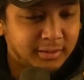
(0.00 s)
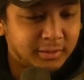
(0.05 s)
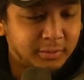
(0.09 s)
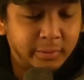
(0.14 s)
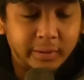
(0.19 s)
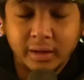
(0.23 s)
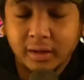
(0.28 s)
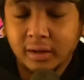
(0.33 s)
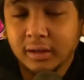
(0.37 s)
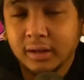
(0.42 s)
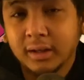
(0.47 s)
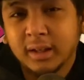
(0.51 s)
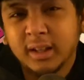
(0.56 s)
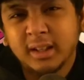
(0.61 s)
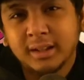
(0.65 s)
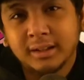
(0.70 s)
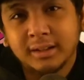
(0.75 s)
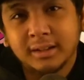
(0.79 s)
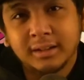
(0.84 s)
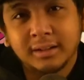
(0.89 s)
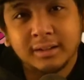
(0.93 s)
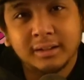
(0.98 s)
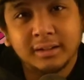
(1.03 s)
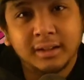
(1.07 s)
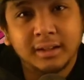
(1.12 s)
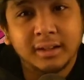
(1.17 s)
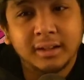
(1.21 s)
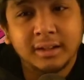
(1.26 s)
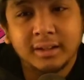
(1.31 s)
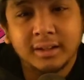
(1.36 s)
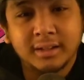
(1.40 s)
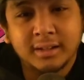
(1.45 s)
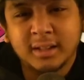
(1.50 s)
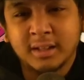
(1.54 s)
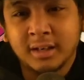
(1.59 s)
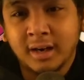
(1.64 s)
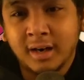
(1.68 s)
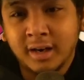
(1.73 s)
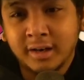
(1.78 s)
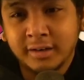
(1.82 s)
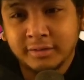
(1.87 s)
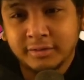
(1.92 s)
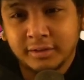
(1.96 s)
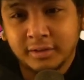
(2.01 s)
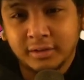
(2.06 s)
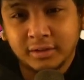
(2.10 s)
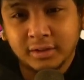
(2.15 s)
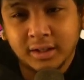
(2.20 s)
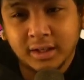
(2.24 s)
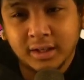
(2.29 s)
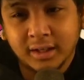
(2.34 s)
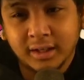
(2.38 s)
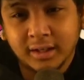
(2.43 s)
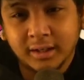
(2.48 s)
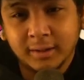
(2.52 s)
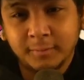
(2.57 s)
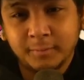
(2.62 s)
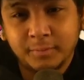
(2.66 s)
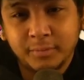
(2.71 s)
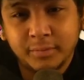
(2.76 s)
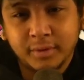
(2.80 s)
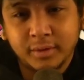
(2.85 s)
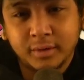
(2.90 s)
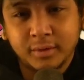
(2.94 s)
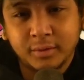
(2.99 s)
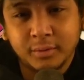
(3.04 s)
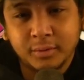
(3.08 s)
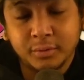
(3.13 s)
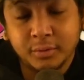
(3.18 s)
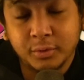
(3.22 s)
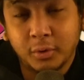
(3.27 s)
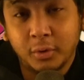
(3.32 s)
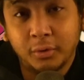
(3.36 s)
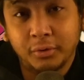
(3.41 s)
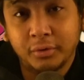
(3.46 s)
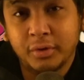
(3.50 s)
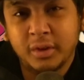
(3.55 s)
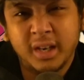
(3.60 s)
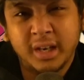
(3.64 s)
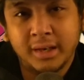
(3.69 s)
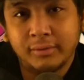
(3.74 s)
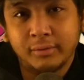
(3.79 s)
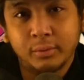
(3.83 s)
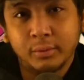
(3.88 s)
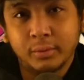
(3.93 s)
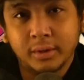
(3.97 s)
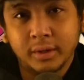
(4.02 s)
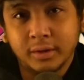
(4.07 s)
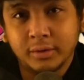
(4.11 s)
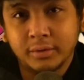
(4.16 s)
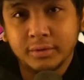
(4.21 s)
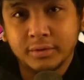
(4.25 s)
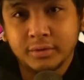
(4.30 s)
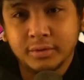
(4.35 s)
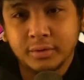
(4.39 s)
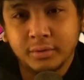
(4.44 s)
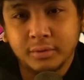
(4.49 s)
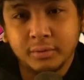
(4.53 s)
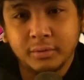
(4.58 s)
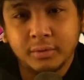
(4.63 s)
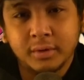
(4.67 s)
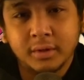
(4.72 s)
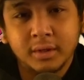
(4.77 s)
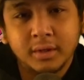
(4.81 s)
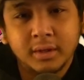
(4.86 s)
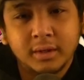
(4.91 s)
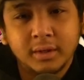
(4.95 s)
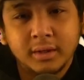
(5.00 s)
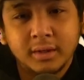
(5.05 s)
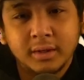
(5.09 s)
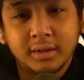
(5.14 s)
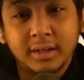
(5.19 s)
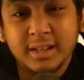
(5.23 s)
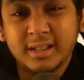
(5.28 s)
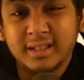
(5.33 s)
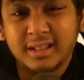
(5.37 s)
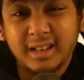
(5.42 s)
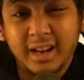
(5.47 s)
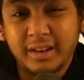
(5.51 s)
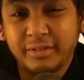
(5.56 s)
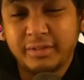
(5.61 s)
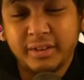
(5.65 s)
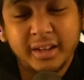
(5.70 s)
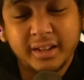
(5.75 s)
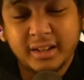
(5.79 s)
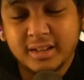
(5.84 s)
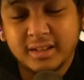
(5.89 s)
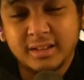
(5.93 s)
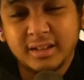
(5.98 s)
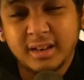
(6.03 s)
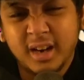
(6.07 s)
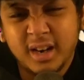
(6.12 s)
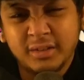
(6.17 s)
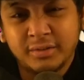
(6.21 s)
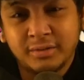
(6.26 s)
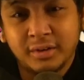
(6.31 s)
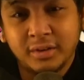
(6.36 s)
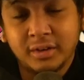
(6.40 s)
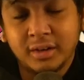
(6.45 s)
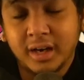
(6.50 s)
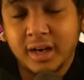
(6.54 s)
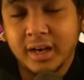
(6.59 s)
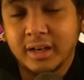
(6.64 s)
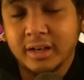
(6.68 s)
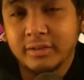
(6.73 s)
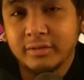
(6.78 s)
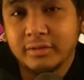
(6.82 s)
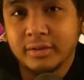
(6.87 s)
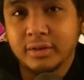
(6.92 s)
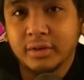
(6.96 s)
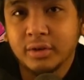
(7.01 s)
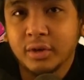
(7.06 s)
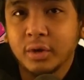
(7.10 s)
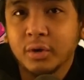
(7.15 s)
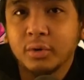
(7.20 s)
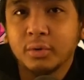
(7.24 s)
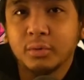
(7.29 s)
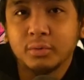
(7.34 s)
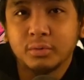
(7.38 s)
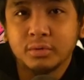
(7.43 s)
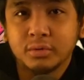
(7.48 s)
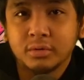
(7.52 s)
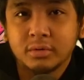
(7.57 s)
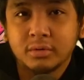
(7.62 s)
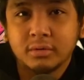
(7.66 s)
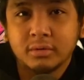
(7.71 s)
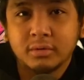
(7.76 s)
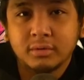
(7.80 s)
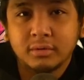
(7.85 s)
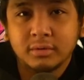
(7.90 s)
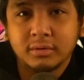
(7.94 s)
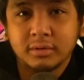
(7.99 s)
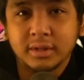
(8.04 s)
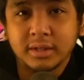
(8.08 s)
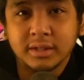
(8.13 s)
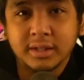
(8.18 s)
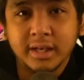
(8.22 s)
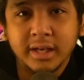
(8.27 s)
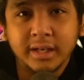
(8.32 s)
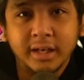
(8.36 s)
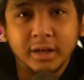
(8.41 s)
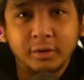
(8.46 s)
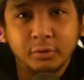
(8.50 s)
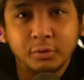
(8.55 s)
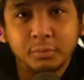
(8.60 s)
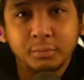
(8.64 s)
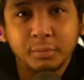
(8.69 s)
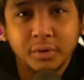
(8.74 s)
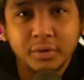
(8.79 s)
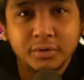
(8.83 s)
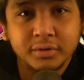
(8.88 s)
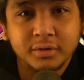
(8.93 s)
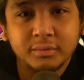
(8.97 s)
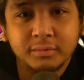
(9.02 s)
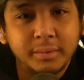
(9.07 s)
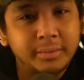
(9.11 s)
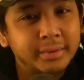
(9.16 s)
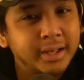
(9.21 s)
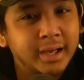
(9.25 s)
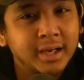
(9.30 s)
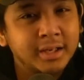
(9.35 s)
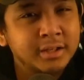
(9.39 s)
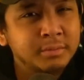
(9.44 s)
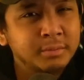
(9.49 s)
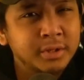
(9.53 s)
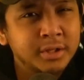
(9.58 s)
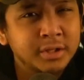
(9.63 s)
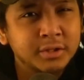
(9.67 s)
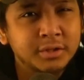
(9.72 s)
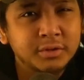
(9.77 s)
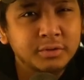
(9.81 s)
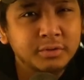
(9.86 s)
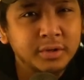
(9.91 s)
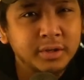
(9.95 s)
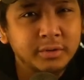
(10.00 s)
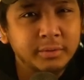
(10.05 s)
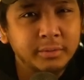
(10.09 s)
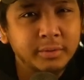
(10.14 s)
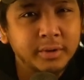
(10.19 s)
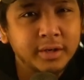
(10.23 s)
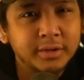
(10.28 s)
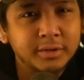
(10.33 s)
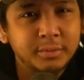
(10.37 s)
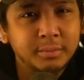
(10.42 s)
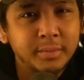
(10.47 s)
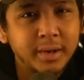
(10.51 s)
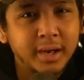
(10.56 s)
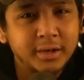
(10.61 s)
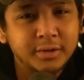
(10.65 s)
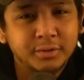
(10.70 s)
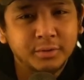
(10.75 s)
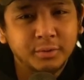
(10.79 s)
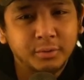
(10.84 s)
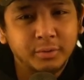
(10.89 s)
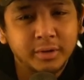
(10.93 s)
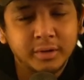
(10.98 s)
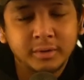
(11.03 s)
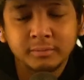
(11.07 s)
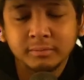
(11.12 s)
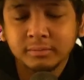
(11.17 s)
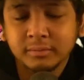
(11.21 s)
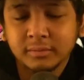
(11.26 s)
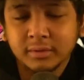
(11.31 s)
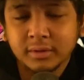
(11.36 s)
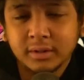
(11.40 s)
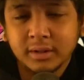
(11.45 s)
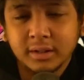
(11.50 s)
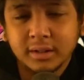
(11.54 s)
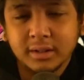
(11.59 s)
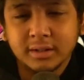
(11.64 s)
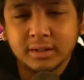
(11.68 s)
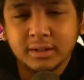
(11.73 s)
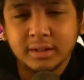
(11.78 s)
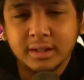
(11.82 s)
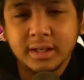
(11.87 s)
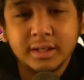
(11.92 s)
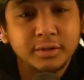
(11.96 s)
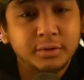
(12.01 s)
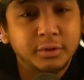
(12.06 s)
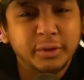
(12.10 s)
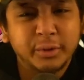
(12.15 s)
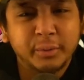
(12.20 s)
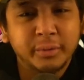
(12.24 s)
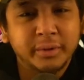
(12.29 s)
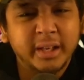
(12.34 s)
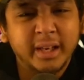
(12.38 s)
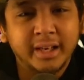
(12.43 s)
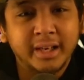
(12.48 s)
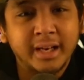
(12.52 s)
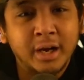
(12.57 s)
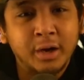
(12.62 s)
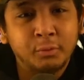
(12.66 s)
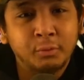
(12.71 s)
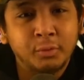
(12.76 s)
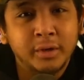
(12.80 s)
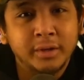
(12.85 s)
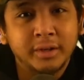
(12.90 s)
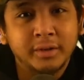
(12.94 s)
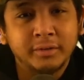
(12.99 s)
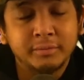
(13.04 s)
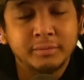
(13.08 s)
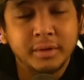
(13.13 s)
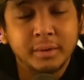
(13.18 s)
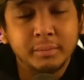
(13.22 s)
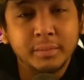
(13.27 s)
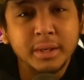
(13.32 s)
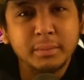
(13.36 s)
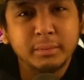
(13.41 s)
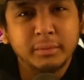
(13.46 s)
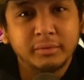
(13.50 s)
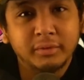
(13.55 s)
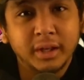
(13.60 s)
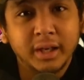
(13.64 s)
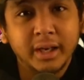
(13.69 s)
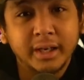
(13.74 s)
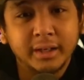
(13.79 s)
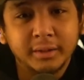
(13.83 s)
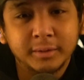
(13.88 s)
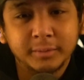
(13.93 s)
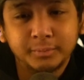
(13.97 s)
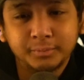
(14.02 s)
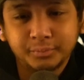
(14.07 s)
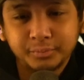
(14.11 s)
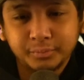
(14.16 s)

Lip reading: Well, luckily this Gonfall guy, who is older than everyone else, so this, I feel like this Gonfall guy even knows this Eneru person. Maybe they got some history, maybe they got some backstory, because he's the only one that could outrun the beam of light,